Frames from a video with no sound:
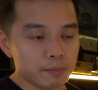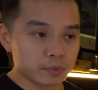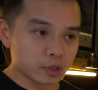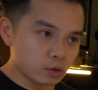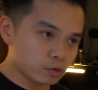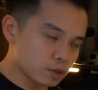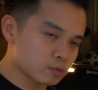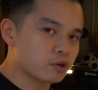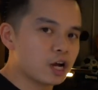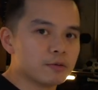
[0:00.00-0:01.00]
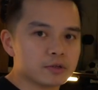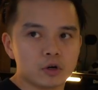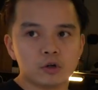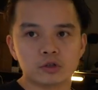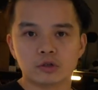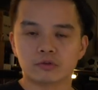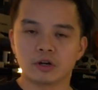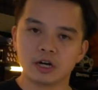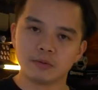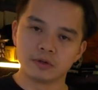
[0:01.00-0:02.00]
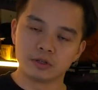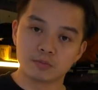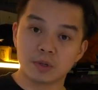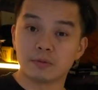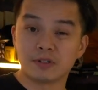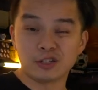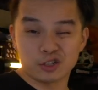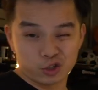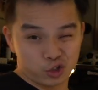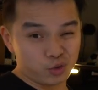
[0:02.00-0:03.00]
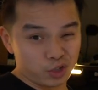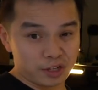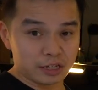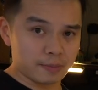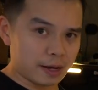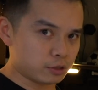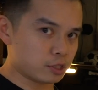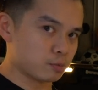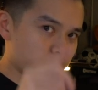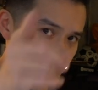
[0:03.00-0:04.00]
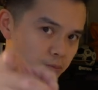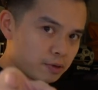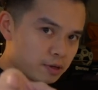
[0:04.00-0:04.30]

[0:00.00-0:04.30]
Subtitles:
new subscribers, old subscribers, people that's just tuned in, that's about to subscribe.